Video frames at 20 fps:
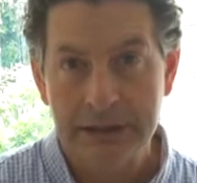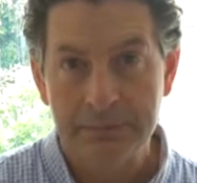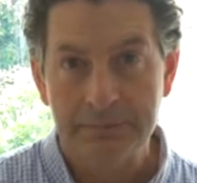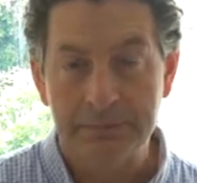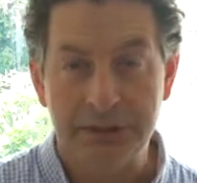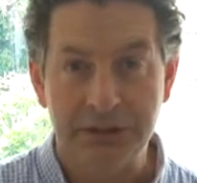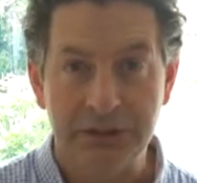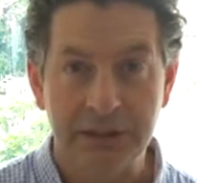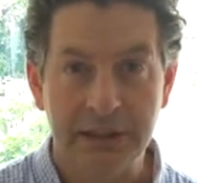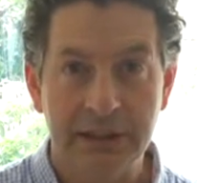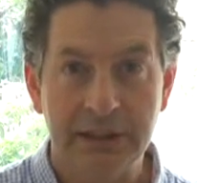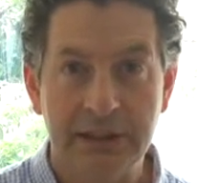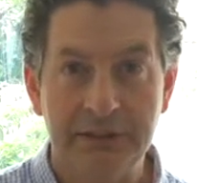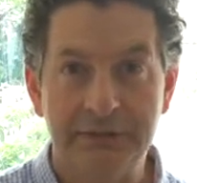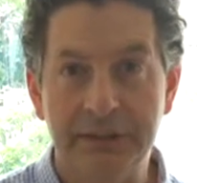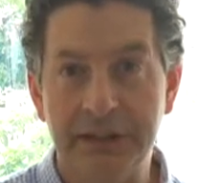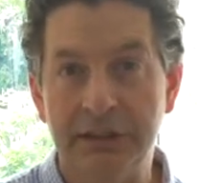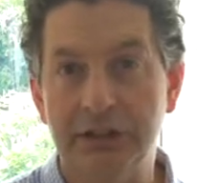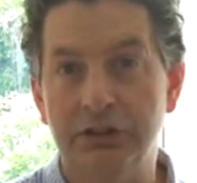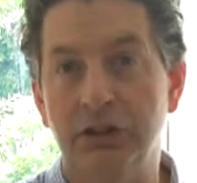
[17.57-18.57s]
particularly
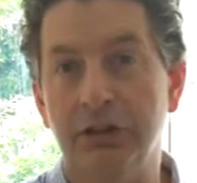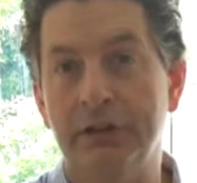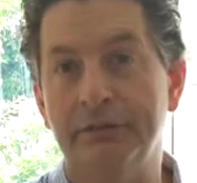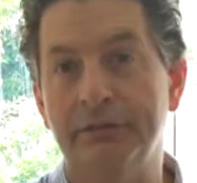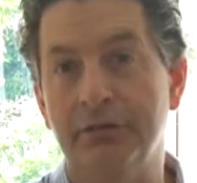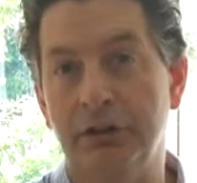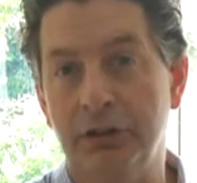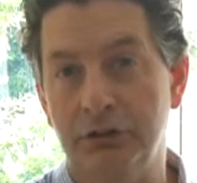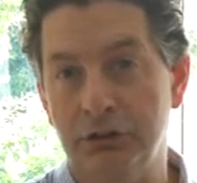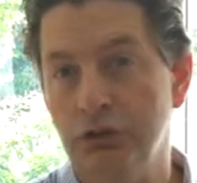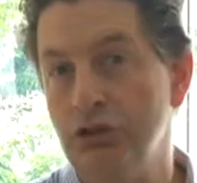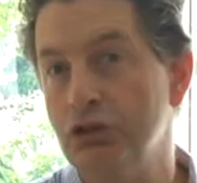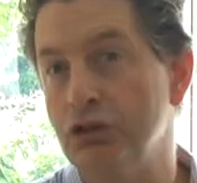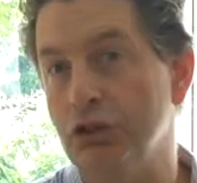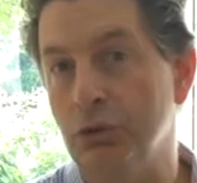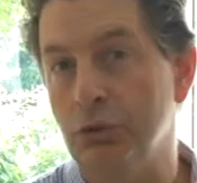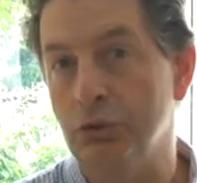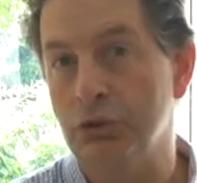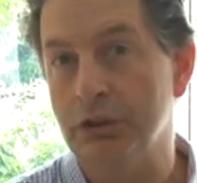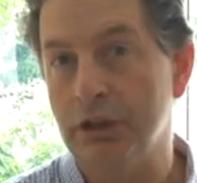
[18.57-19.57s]
things like frozen
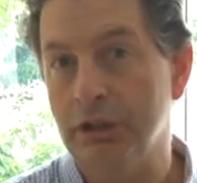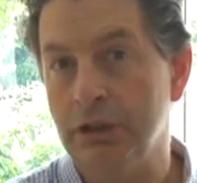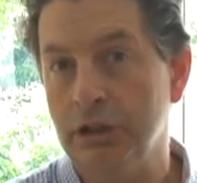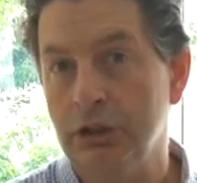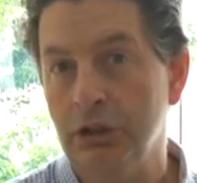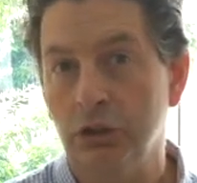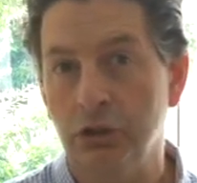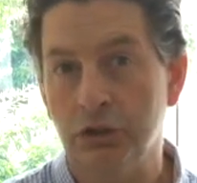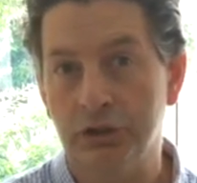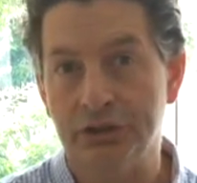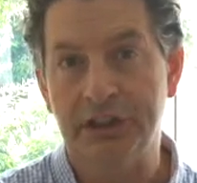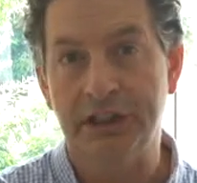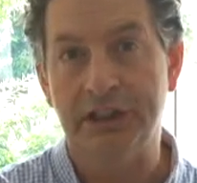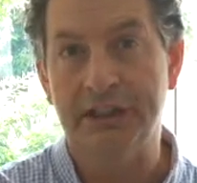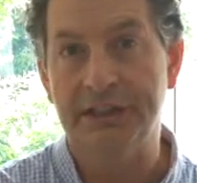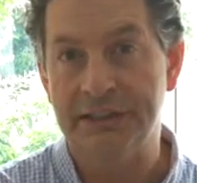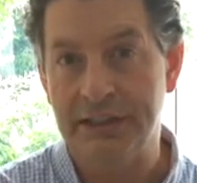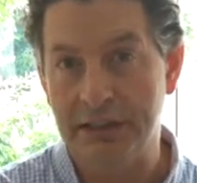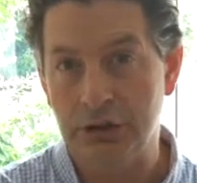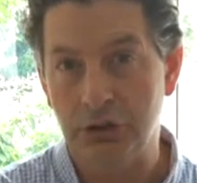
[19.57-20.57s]
shoulder or
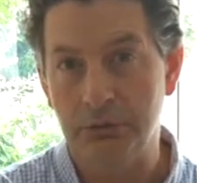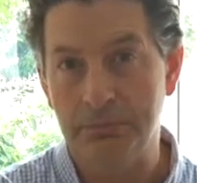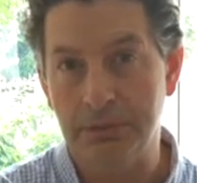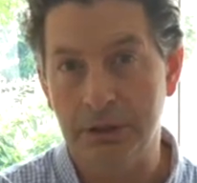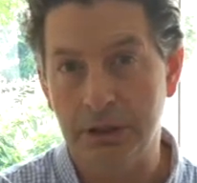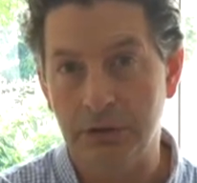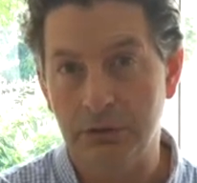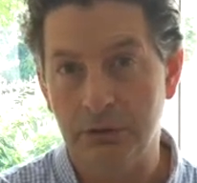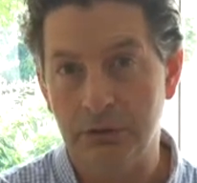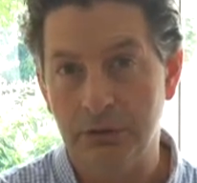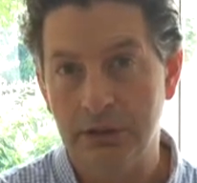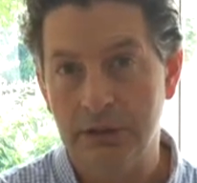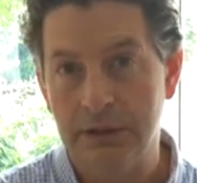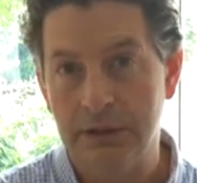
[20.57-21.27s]
tennis elbow.